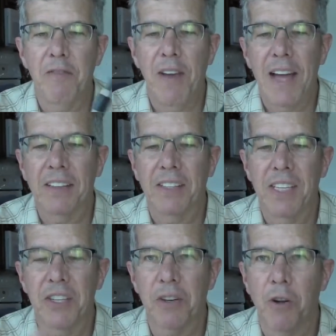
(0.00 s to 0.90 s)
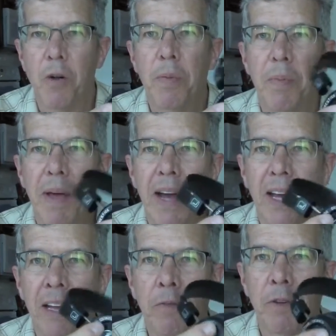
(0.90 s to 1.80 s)
fact that these are open back
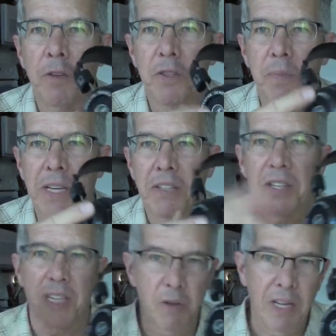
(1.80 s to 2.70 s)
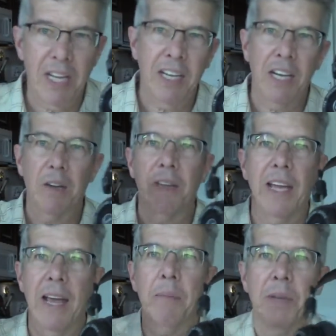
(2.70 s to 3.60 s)
headphones means that you can hear
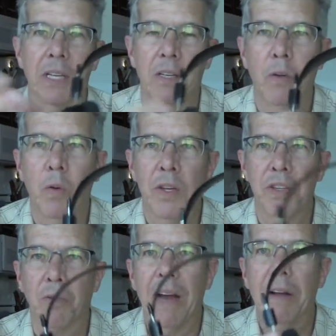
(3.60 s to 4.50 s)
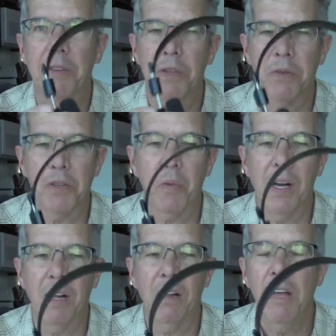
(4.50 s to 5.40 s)
the ambient noise around you as
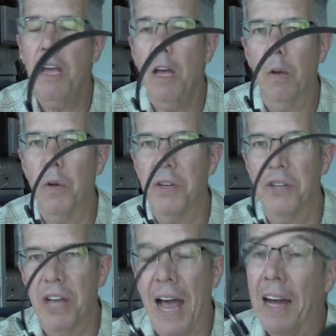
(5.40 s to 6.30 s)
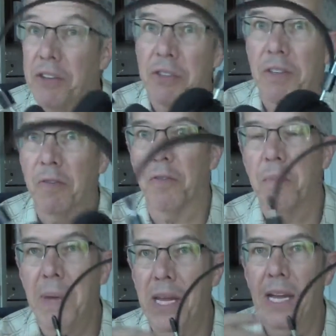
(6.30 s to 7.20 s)
well, which actually for
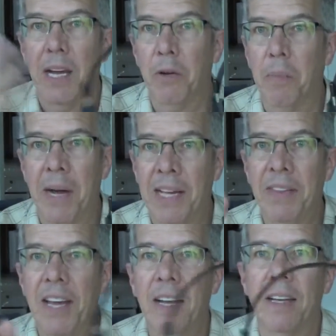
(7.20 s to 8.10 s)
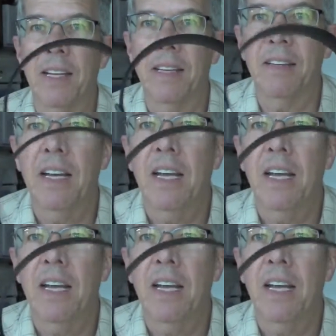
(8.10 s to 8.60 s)
me, I don't mind that, and